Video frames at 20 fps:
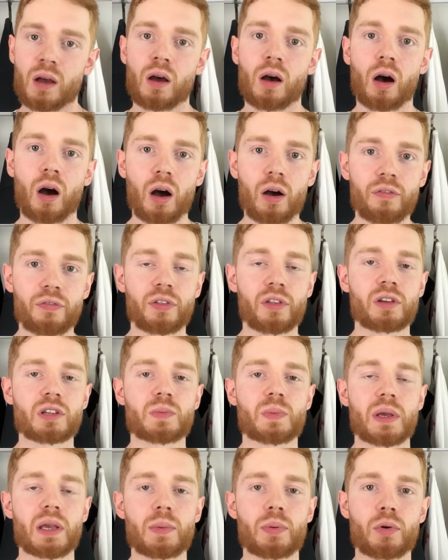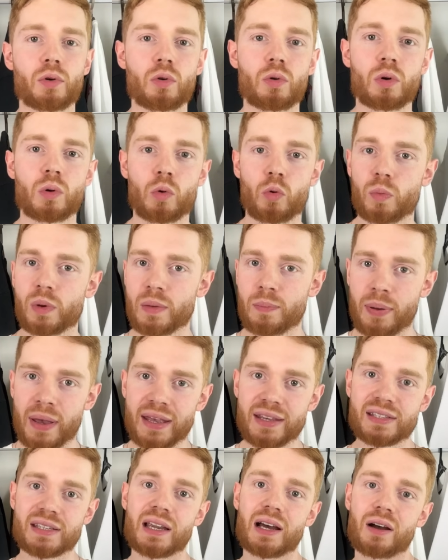half of those people will be
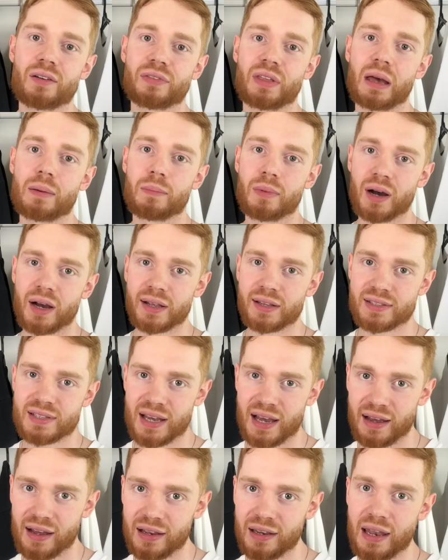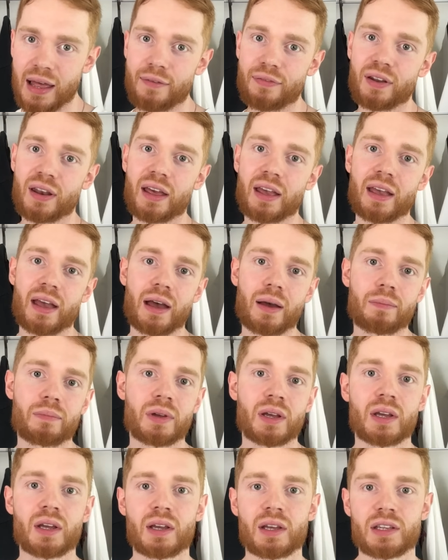pissed out of their minds at 11 a.m,
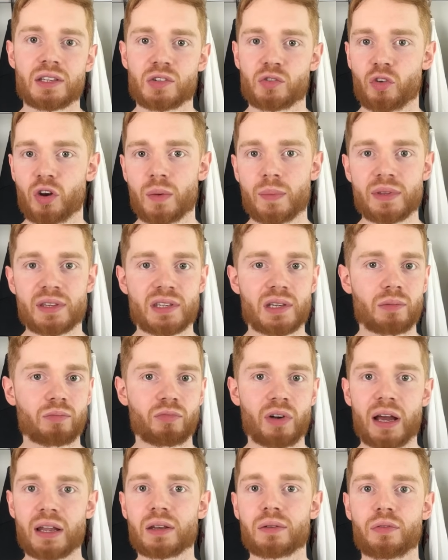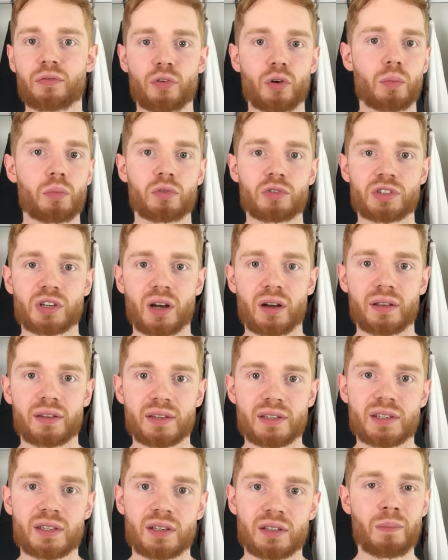screaming some random football
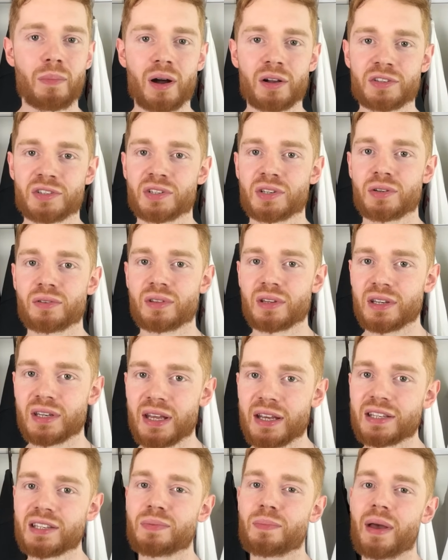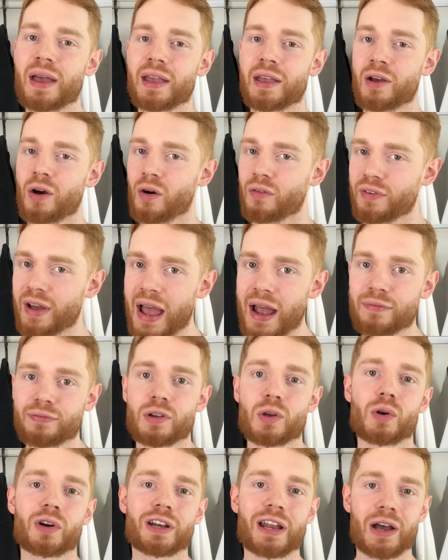chants, much to the dismay of
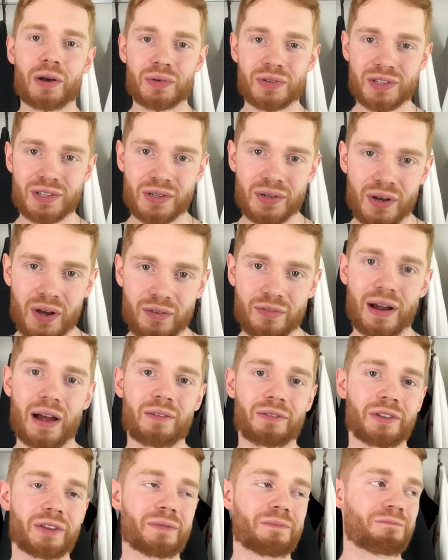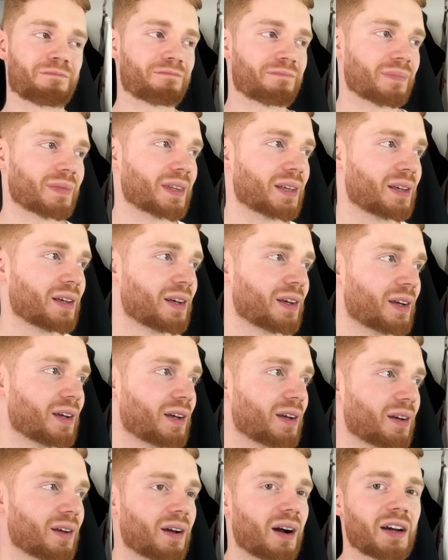everyone else around them.
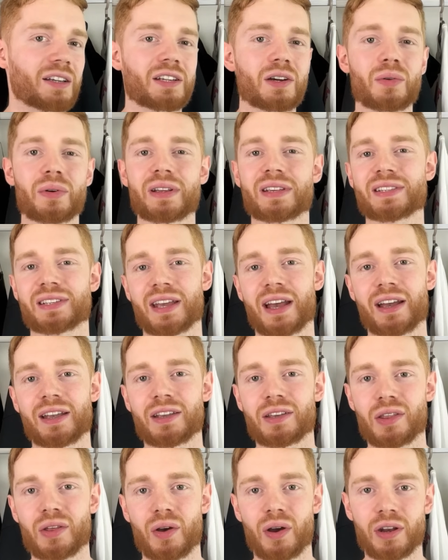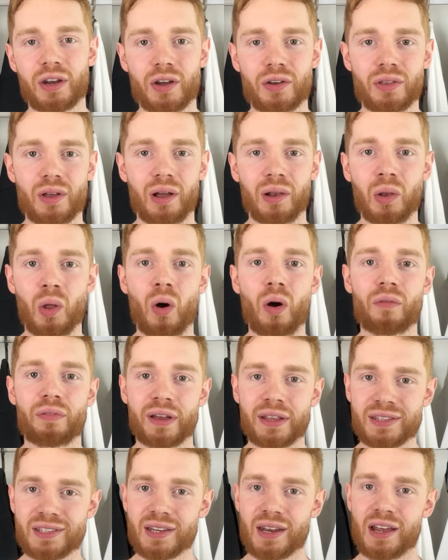I don't want to scare you though, I know that a lot of
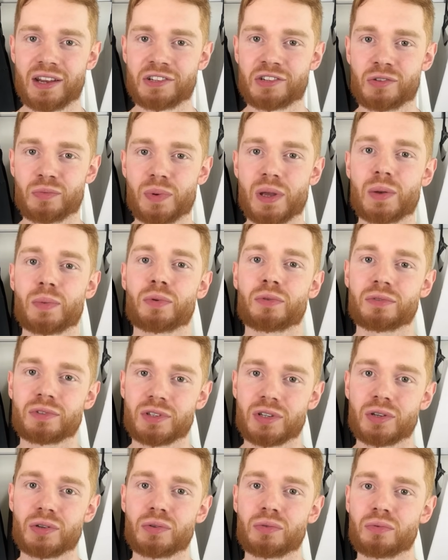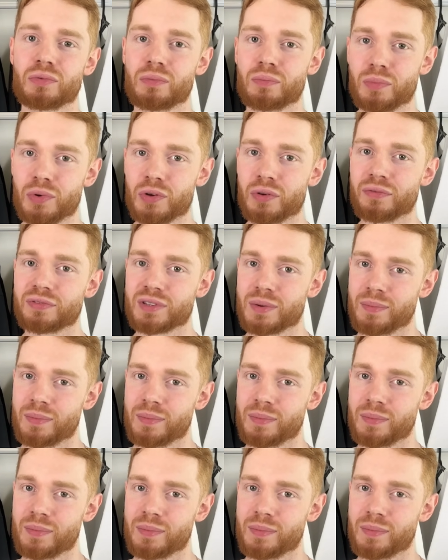international people do move to